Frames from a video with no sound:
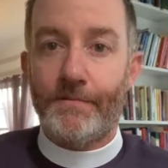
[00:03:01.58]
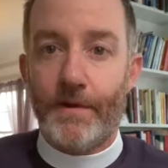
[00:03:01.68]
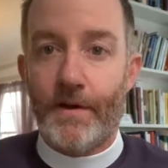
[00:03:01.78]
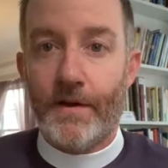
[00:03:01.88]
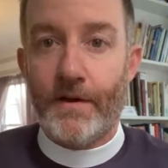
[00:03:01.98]

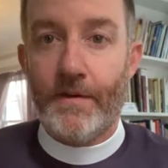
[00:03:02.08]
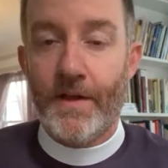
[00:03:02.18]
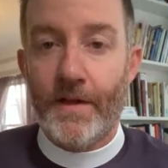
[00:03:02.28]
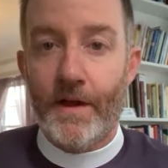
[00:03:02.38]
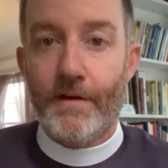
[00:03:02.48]
of
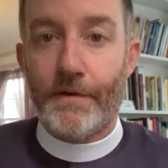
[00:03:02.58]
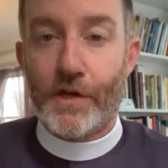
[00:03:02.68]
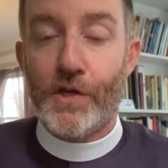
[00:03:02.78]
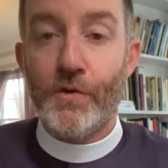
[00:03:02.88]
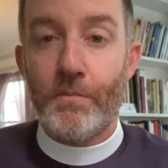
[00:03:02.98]

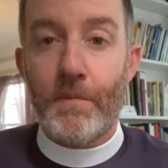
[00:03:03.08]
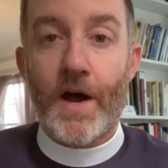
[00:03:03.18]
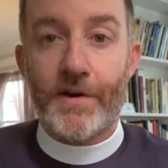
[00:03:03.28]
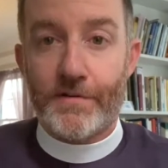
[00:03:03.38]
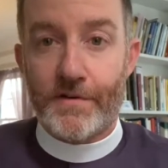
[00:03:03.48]
acute
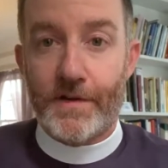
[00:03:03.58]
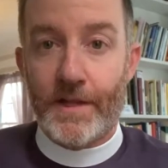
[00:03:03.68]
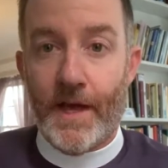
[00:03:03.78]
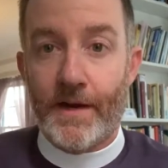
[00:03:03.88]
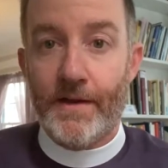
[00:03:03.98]
monitoring
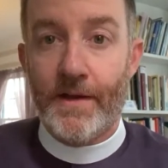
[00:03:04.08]
that.